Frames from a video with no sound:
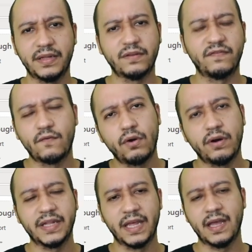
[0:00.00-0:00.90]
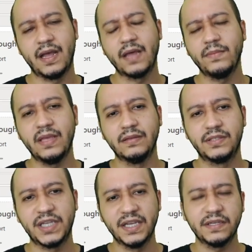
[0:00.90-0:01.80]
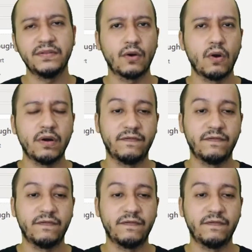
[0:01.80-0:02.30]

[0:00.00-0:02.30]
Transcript: of colors eh, i mean changing the color